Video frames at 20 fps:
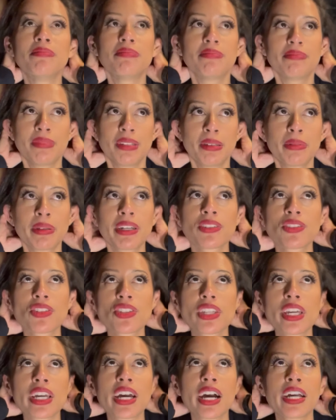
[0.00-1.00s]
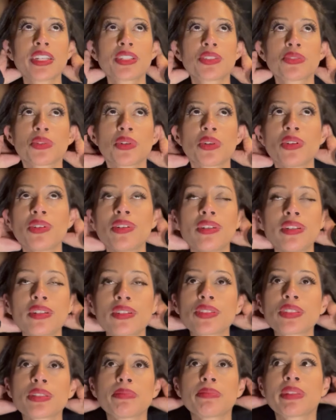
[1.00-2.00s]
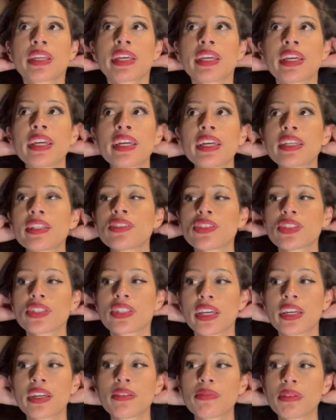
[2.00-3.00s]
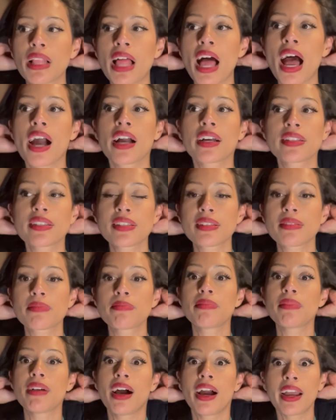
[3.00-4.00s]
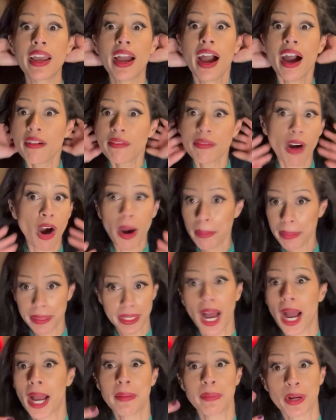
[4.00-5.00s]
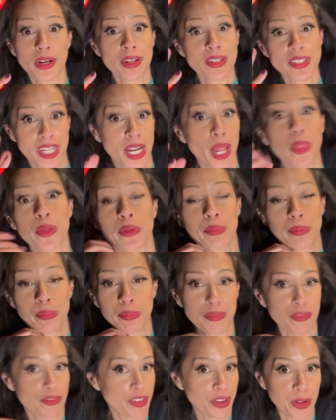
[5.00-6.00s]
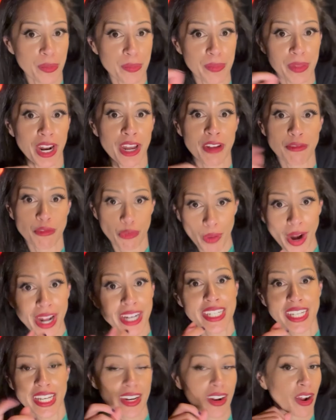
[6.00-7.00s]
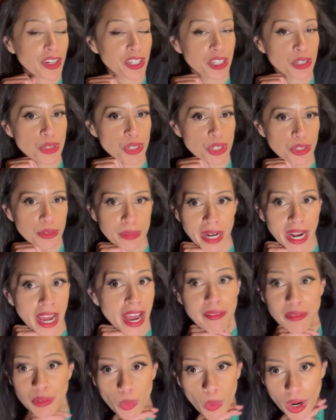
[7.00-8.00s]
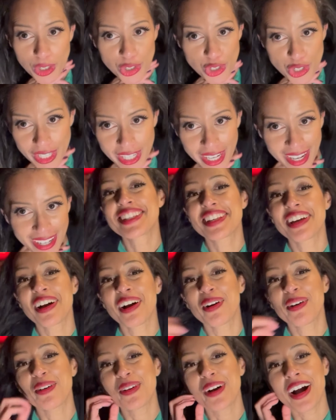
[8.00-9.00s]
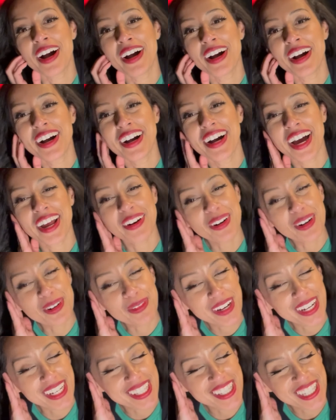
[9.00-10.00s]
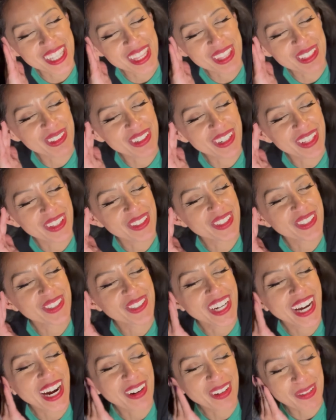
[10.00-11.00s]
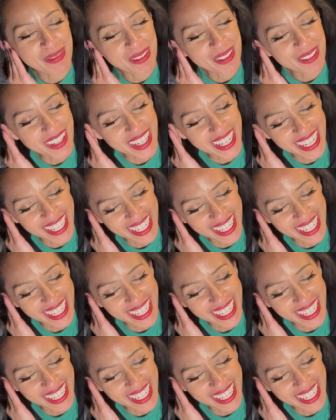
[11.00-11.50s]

maybe I'll just like ice roll or something and just like relax. I have Oppenheimer is another film that I've rented on YouTube and I haven't watched it yet. So I don't know if I can sit through another 3-hour movie,